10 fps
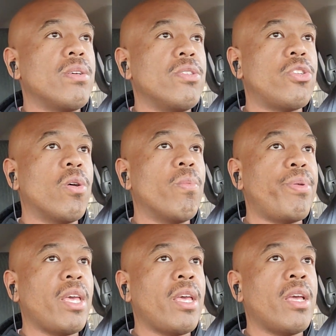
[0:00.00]
don't
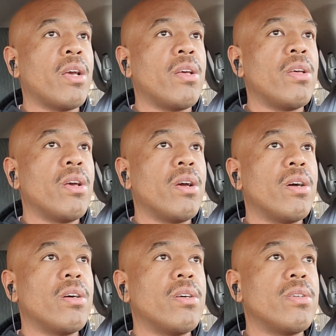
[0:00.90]

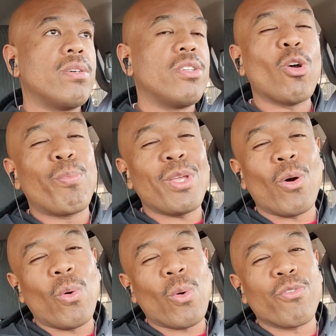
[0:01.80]
be a
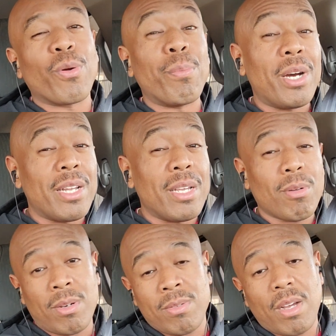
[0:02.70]
whore for money,
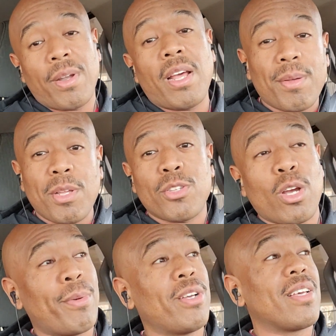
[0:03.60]
bro. I'm not talking
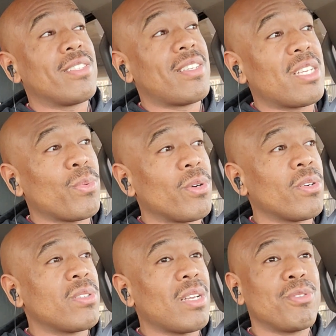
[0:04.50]
about like sex
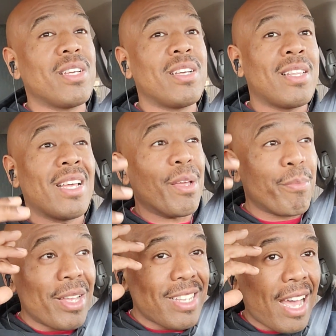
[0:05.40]
workers. I'm saying like
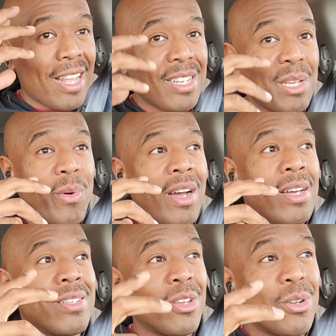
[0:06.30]
mentality
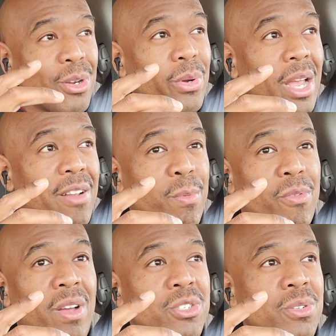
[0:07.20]
wise, like you're a creative
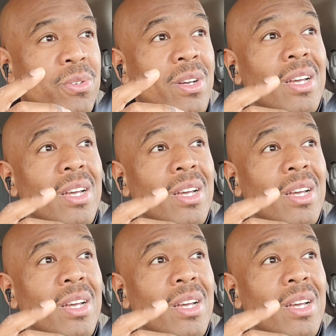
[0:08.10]
professional,